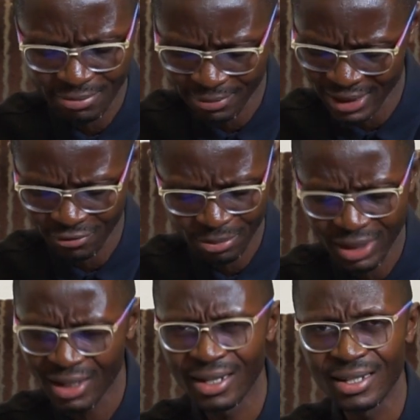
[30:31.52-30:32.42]
Bank for
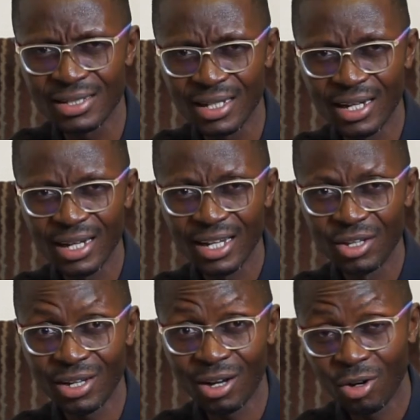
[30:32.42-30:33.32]
many years.
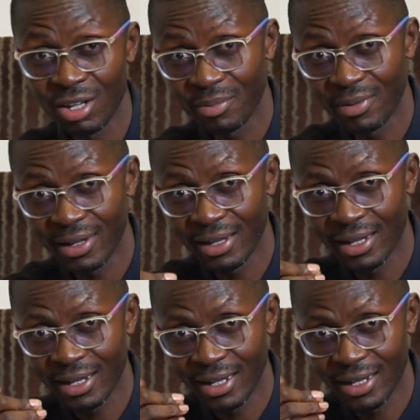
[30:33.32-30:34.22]
You can call him
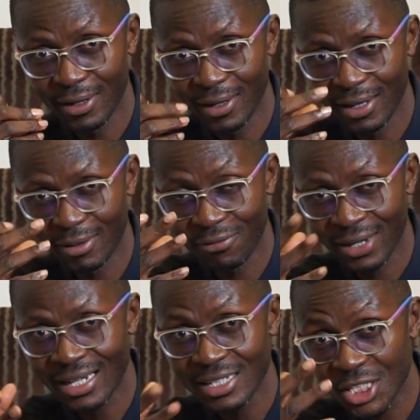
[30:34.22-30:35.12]
a
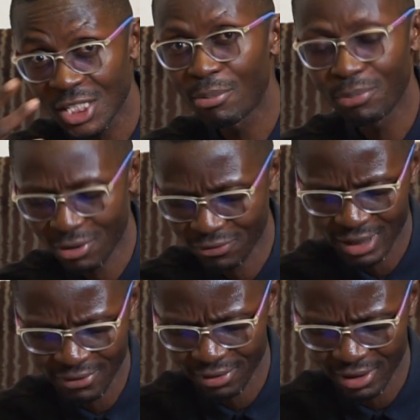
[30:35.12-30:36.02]
finance champion
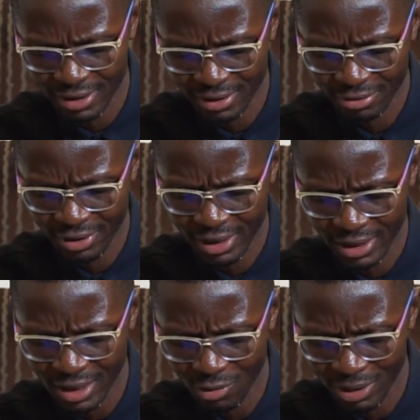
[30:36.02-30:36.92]
for Africa,
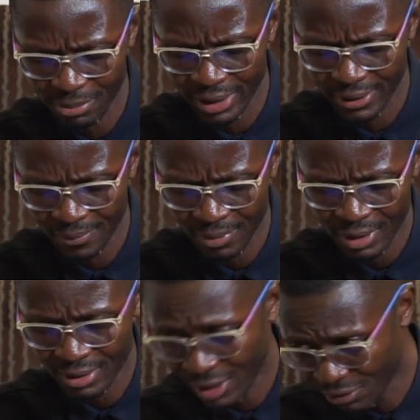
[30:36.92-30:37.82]
Rene Awambeng.
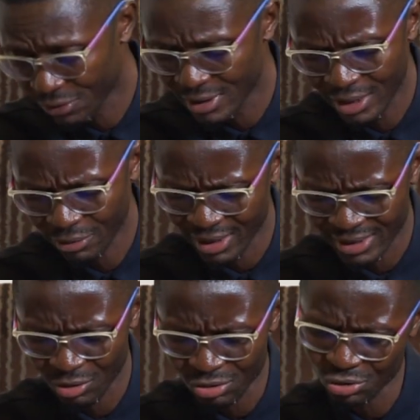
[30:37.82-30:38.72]
Thank you for staying with us.
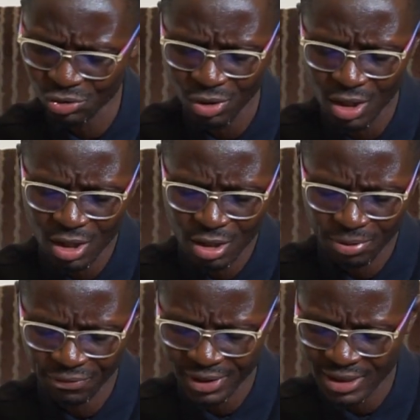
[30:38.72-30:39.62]
And also
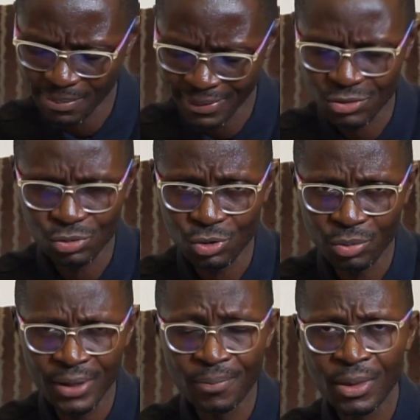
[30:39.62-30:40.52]
Professor Pat
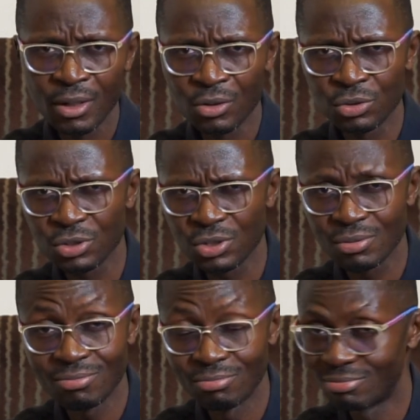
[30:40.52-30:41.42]
Utomi, who's,
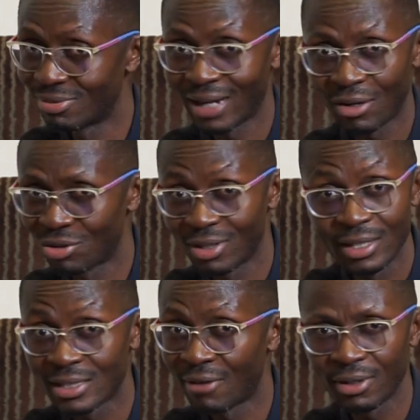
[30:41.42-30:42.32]

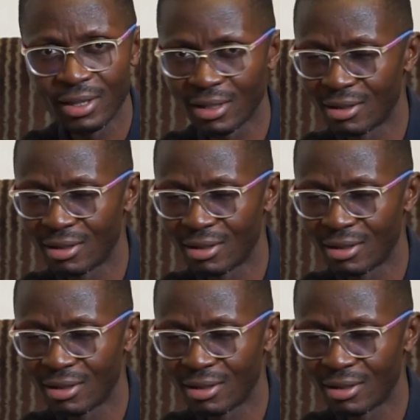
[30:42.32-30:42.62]
he's everything,